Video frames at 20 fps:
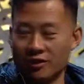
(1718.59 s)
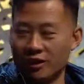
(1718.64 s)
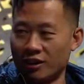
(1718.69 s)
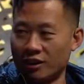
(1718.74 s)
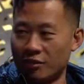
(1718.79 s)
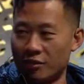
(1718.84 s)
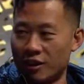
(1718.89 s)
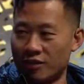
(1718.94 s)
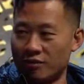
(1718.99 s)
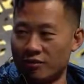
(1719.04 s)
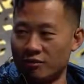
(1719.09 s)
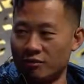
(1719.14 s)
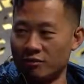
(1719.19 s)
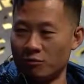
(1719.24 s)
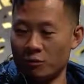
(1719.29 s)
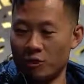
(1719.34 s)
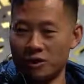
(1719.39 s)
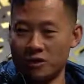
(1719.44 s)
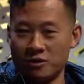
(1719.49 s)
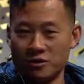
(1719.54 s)
think
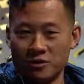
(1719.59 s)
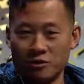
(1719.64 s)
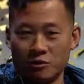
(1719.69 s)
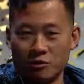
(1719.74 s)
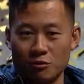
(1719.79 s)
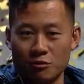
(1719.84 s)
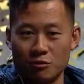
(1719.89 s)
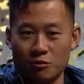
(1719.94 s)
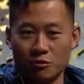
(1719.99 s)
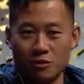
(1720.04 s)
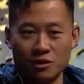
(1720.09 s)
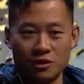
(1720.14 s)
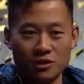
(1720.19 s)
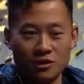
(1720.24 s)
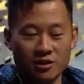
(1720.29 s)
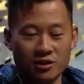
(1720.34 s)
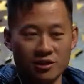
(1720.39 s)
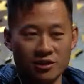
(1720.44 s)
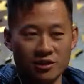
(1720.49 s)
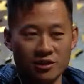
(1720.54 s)
about ways to
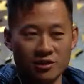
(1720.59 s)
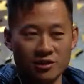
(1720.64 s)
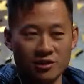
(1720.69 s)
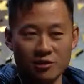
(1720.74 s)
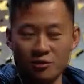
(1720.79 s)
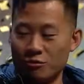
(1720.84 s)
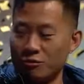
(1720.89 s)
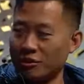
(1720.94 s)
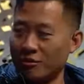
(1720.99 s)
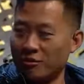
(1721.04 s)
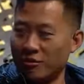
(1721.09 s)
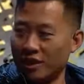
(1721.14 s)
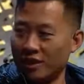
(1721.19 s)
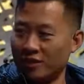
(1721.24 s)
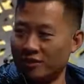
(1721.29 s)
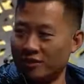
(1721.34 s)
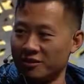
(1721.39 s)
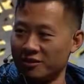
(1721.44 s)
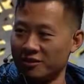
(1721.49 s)
do something.